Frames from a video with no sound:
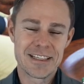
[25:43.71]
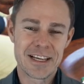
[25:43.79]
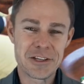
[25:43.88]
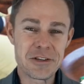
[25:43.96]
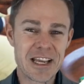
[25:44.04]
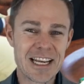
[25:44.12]

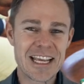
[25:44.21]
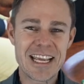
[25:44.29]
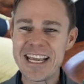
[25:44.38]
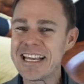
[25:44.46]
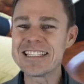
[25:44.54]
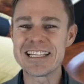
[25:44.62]
you can
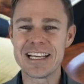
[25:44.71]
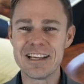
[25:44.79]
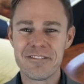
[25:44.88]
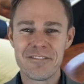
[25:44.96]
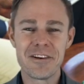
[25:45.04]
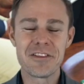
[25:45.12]
easily
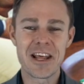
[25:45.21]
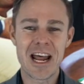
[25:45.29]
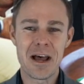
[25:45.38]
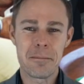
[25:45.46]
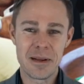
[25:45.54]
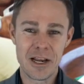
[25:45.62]
fill that
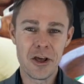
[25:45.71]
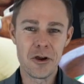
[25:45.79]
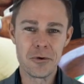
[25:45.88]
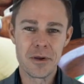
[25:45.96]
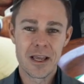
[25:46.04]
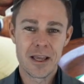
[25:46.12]
out
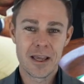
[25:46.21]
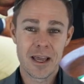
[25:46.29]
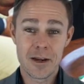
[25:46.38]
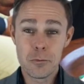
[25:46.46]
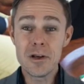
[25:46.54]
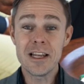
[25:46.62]
below,
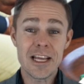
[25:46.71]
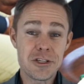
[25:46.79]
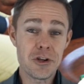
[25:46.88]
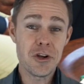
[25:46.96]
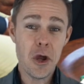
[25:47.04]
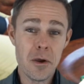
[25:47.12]
and we'll let
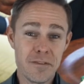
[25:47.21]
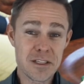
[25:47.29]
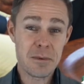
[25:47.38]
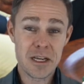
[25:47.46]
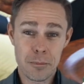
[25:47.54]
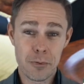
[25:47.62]
you know if it's
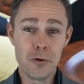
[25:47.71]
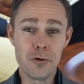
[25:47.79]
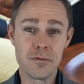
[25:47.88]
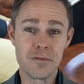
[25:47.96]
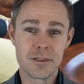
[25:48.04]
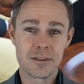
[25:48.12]
been
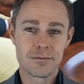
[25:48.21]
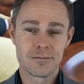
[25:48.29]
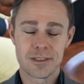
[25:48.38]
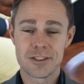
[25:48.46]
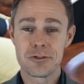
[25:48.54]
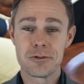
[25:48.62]
approved
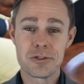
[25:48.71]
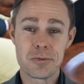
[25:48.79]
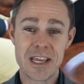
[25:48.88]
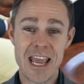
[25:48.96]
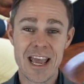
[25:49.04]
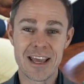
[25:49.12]
as soon as we
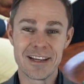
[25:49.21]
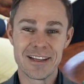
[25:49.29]
can.